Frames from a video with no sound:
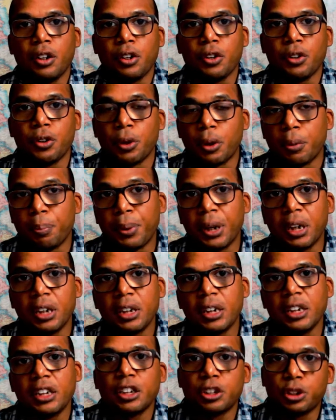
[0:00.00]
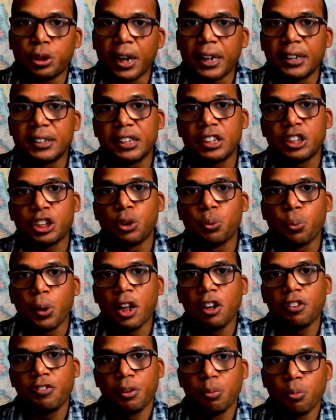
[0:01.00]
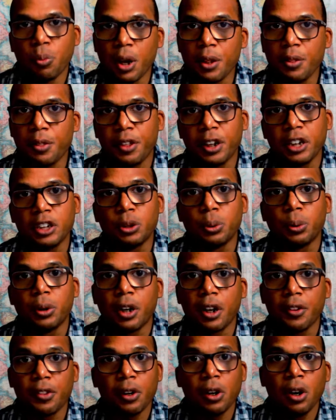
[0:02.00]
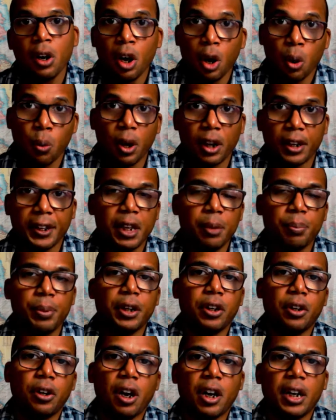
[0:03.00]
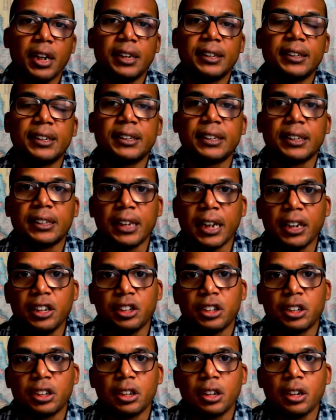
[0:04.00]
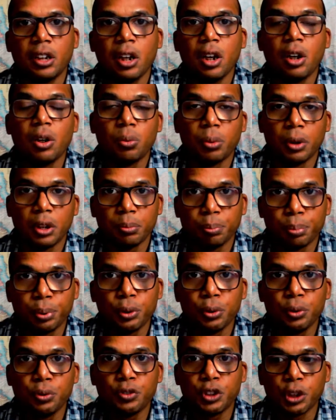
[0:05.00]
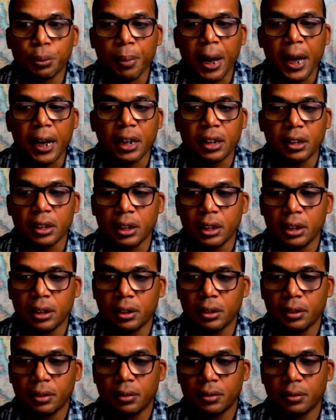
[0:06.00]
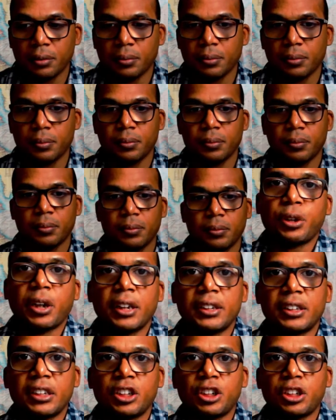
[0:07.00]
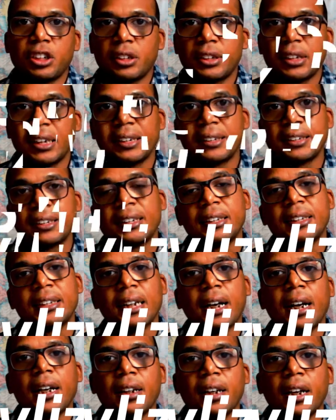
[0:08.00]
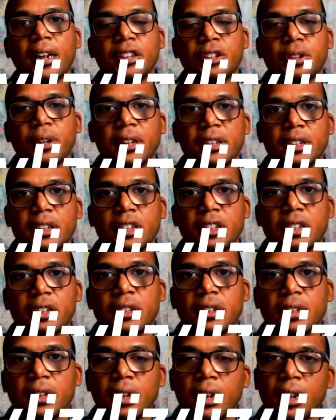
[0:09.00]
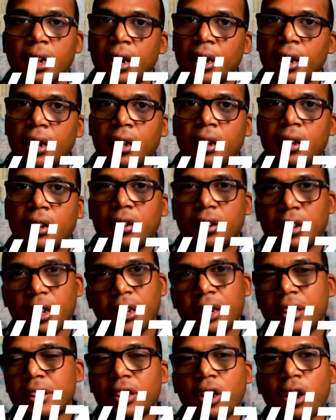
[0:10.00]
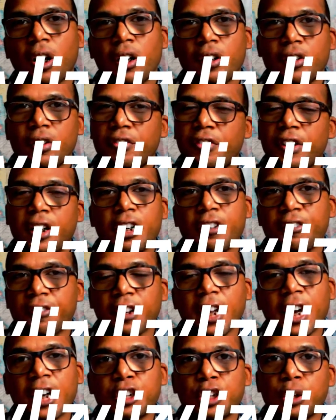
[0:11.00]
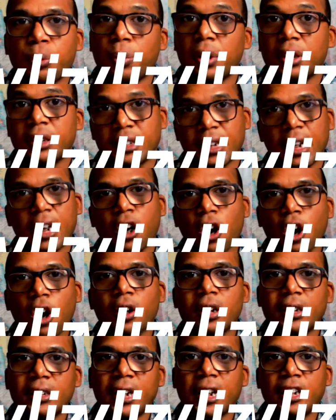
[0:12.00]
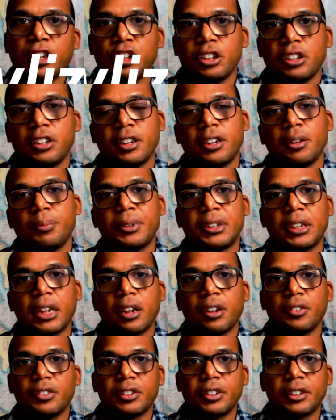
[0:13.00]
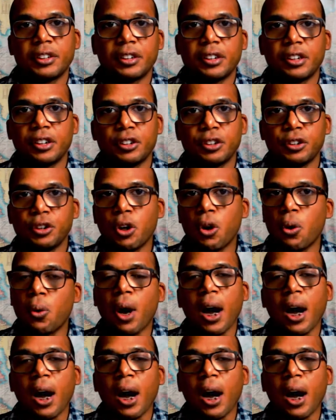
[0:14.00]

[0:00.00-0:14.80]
your ability to transition well from one thing to another while keeping your audience's attention will improve dramatically. The second category of transitions is the stylized transitions. These are the very flashy ones. They call attention to themselves. There's no